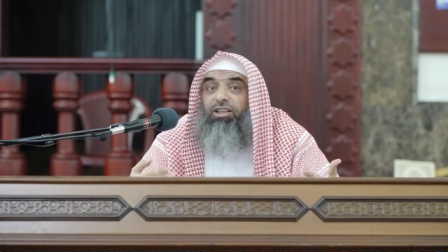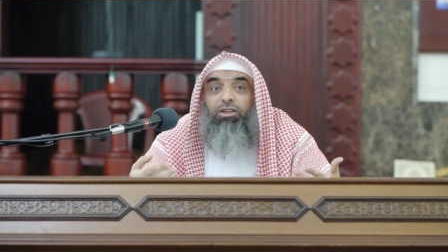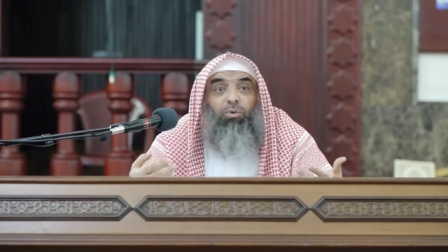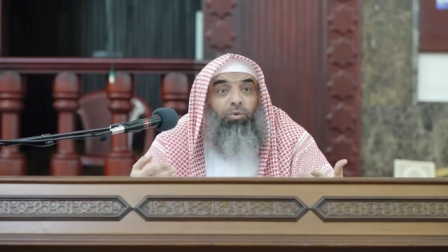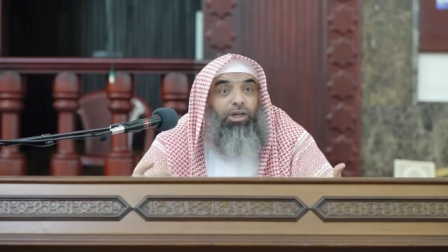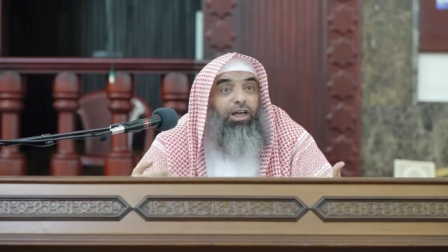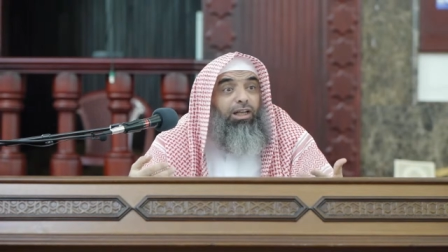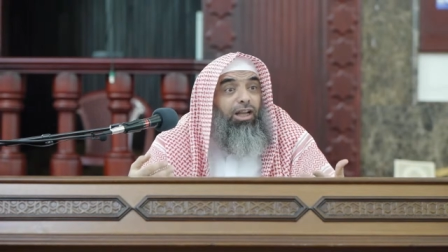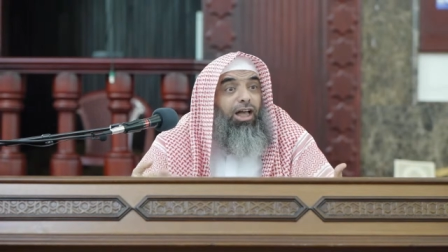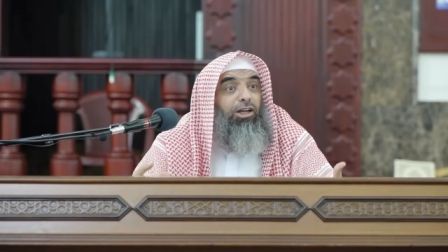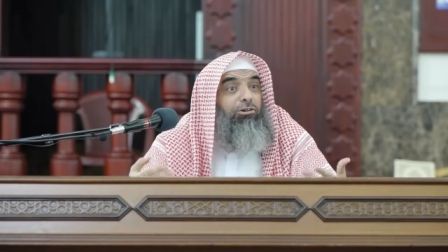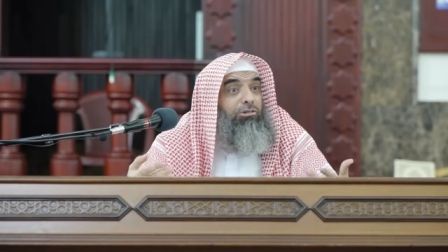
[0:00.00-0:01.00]
the way
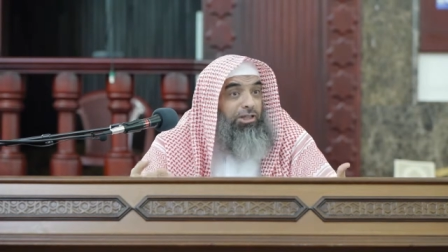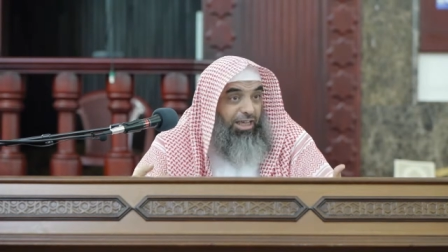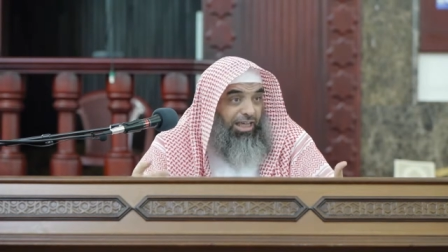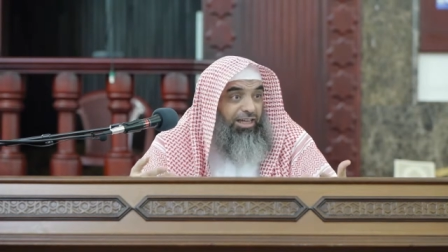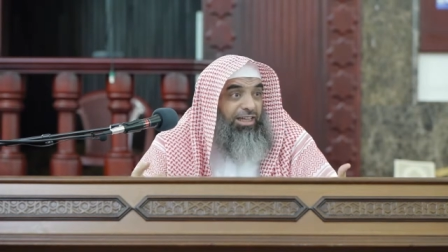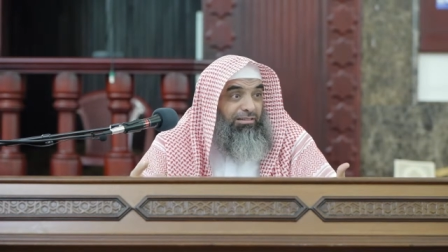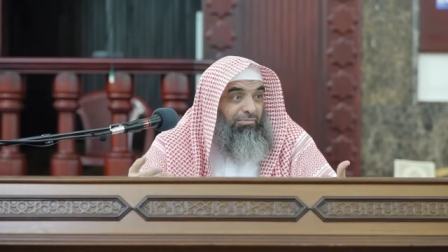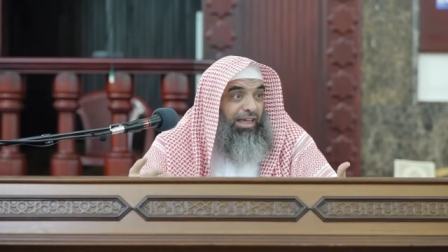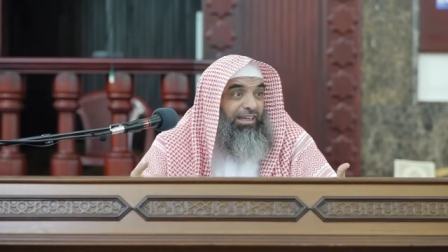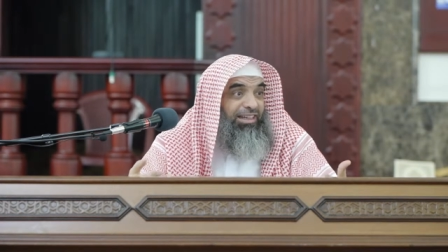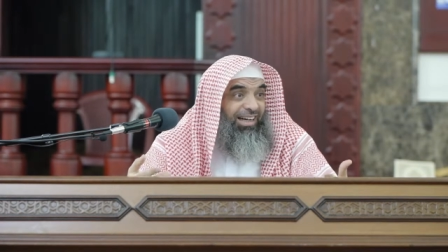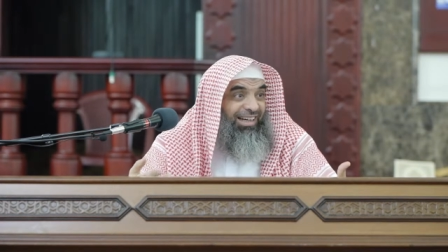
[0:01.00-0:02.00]
Allah created
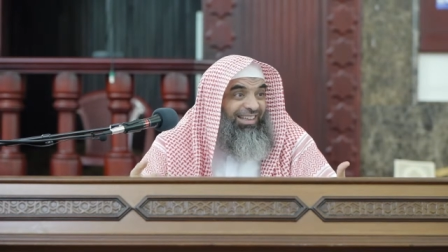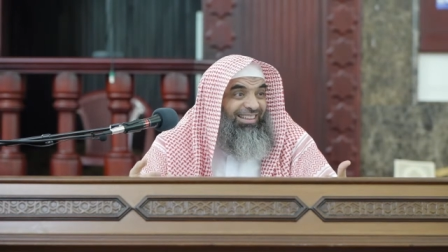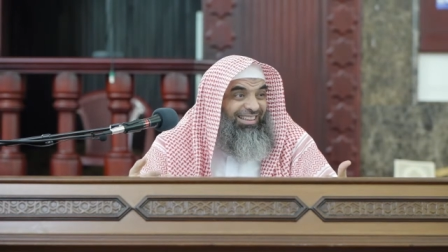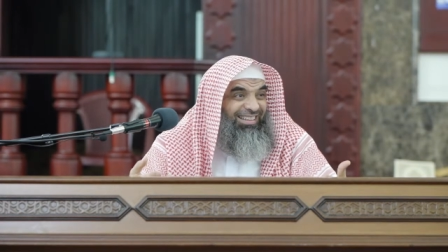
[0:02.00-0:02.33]
mankind,